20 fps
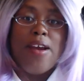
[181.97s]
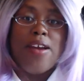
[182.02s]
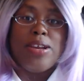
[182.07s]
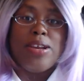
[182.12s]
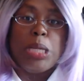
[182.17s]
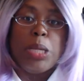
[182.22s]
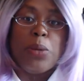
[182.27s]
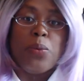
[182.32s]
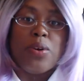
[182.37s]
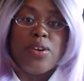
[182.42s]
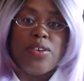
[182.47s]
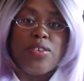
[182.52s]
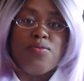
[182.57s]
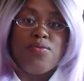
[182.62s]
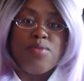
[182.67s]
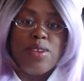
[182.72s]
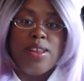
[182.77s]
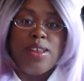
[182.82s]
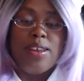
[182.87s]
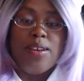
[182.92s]
And she wore this
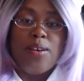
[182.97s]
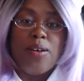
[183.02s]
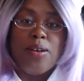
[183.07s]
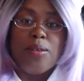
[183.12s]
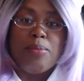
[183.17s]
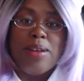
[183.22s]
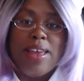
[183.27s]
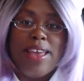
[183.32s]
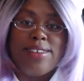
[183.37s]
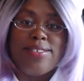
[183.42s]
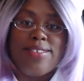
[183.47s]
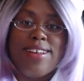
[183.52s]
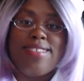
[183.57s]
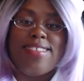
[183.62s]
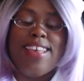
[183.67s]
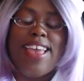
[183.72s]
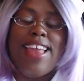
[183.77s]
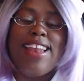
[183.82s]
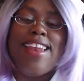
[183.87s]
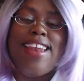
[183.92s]
really long black dress.
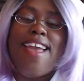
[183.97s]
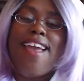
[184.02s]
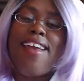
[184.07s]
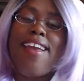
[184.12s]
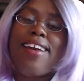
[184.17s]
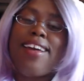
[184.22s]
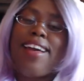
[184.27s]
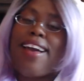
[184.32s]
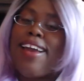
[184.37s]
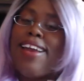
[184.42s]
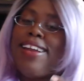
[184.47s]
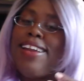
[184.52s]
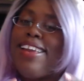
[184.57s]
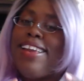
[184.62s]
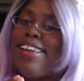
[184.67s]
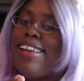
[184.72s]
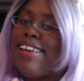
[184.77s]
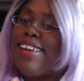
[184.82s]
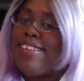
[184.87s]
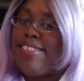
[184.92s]
And that kind of
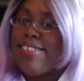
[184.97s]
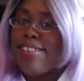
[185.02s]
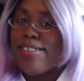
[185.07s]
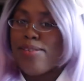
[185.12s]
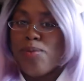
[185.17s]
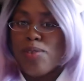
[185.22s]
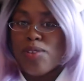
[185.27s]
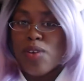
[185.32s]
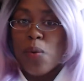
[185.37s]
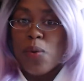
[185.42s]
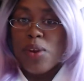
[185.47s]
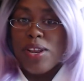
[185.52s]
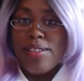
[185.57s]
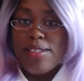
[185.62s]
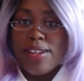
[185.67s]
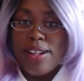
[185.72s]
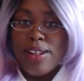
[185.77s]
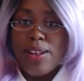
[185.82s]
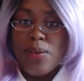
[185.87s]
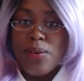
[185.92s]
ish was going
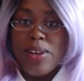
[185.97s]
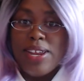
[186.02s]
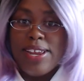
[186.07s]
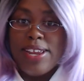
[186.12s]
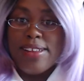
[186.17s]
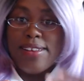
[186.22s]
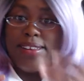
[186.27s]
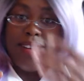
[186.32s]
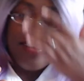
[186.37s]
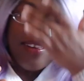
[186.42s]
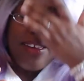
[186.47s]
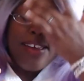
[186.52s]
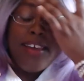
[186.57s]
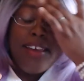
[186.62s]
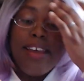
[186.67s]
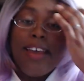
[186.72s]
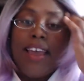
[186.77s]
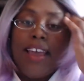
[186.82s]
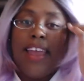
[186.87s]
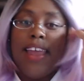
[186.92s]
into Lolita.
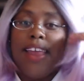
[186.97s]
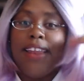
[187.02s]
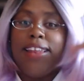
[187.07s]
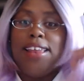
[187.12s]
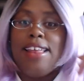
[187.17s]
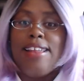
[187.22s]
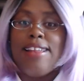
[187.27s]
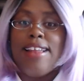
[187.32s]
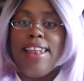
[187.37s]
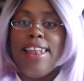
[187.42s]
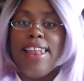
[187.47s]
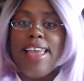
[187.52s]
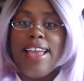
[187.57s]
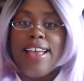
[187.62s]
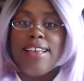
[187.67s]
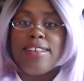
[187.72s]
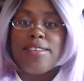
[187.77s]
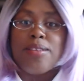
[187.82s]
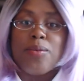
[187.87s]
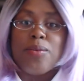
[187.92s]
And then the
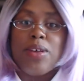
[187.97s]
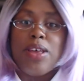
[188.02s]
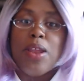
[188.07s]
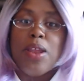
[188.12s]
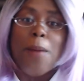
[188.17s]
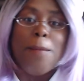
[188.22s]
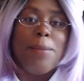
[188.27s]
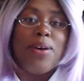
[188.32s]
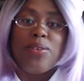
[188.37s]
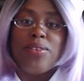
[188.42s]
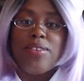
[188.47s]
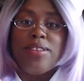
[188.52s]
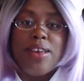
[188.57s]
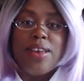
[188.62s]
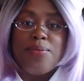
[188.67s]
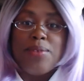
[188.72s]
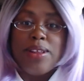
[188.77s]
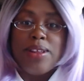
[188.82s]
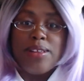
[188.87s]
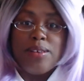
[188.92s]
last one most
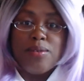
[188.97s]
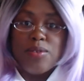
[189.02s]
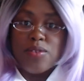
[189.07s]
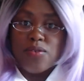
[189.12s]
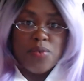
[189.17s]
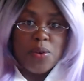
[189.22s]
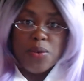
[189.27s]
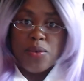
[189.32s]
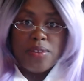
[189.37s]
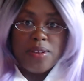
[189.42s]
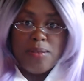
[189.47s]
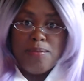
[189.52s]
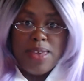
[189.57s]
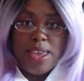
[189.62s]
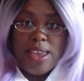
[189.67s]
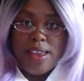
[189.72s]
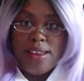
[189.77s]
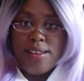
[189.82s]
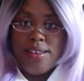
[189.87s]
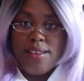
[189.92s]
definitely was Rosen
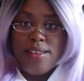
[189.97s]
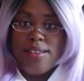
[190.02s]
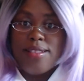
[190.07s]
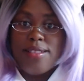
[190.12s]
Maiden.